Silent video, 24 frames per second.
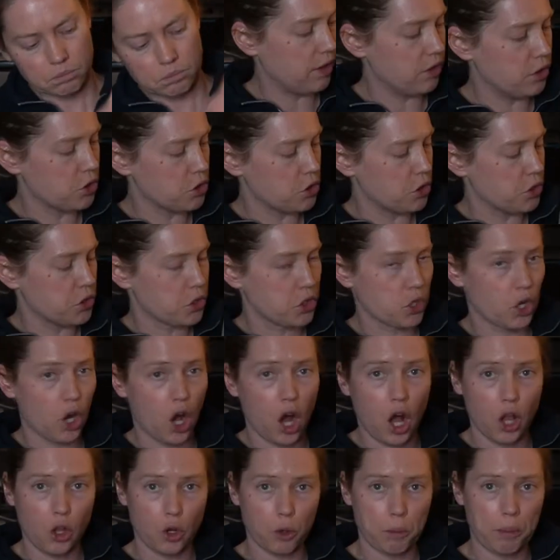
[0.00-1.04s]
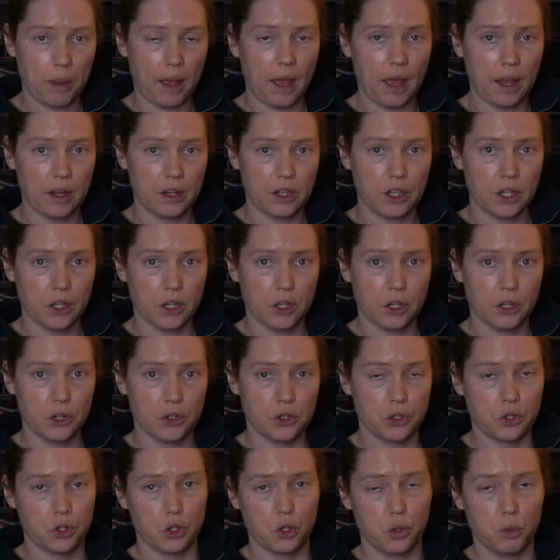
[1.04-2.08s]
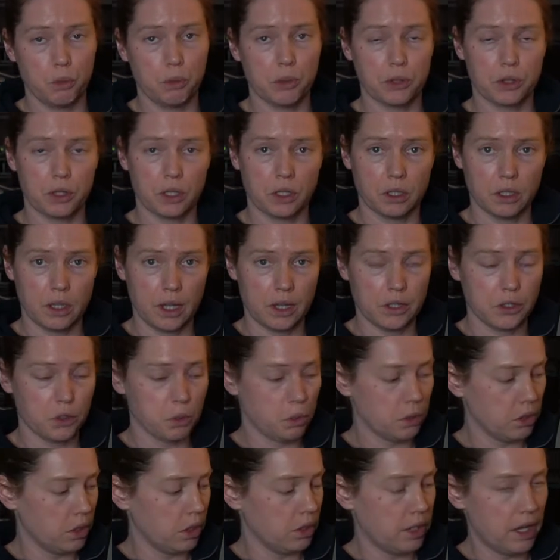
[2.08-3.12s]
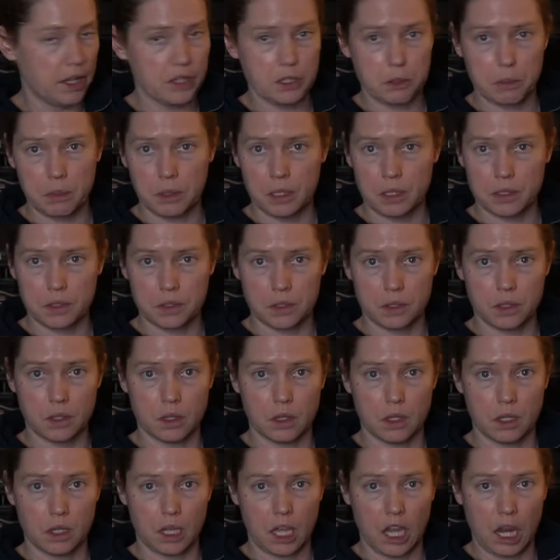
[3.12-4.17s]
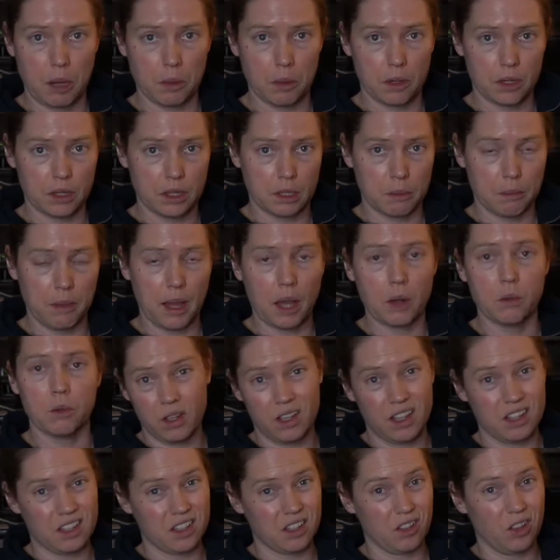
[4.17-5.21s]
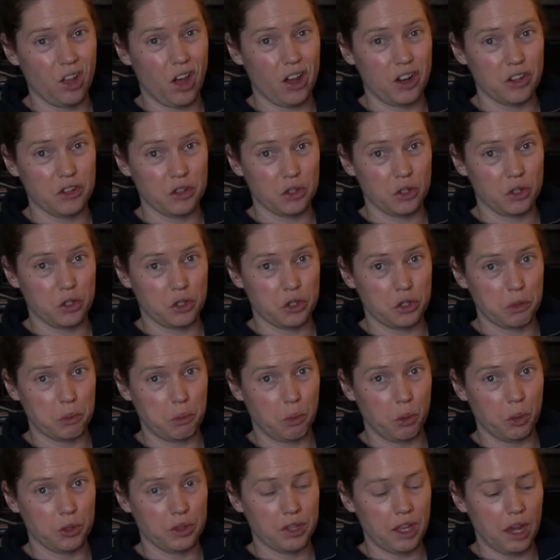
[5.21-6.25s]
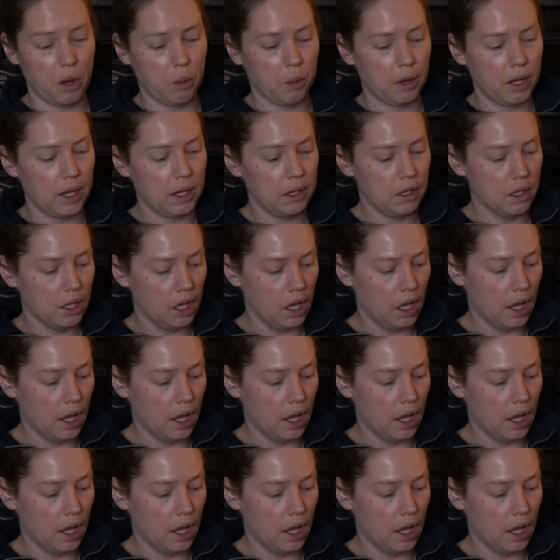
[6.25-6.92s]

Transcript: There's this collar pad here, so you put the lens where the lens meets the camera at the mount. It gets a lot of good support that way.